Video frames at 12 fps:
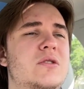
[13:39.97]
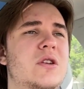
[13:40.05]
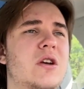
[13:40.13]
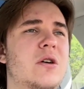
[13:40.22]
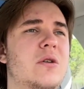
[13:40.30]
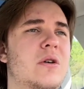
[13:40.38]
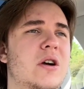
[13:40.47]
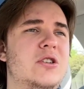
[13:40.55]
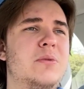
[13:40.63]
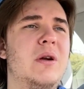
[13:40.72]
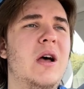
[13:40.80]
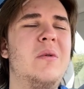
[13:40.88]
So I
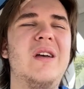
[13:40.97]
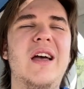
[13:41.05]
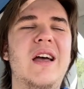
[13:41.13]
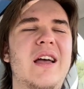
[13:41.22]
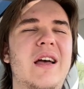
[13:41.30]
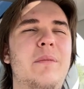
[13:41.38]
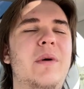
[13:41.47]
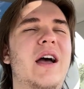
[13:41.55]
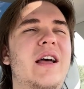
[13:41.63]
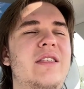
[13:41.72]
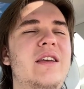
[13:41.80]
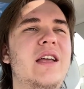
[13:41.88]
should probably,
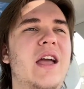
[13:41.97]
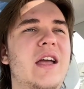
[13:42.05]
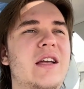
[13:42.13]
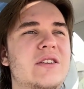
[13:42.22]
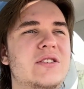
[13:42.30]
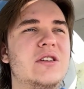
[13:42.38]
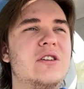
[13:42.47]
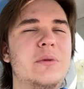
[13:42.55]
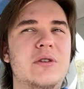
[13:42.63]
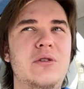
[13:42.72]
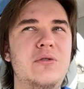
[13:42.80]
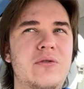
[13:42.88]
but I think 8 is still a
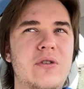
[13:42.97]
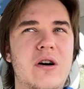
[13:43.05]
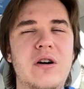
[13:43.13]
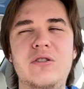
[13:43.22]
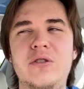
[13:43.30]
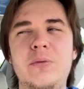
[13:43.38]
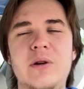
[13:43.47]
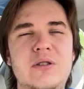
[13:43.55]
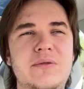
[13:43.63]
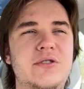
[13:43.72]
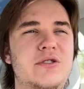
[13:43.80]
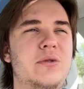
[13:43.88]
little bit too far, too
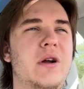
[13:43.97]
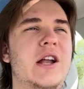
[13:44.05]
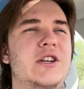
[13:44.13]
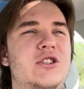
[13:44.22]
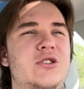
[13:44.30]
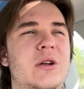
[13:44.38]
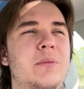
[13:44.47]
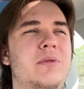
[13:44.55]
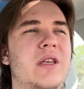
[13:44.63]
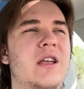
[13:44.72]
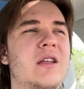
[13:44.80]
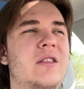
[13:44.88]
much of a stretch. So
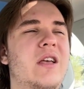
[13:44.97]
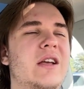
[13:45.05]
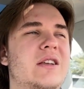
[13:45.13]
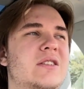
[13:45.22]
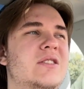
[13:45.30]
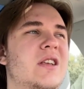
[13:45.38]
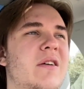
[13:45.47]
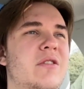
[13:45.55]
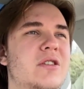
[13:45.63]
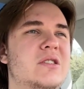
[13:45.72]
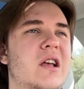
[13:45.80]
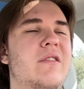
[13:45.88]
I'm thinking like
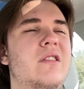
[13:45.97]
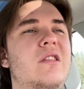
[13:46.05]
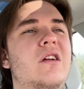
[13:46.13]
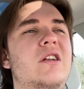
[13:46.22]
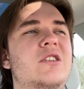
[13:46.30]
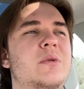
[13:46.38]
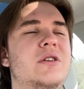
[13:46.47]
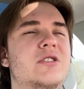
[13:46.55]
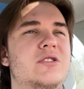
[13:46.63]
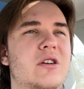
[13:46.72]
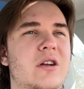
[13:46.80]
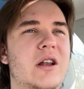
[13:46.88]
7 or 7:30 is when I
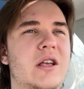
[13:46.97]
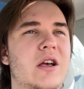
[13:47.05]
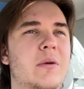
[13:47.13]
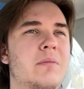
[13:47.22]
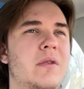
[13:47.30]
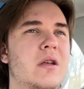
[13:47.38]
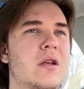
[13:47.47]
should start getting up.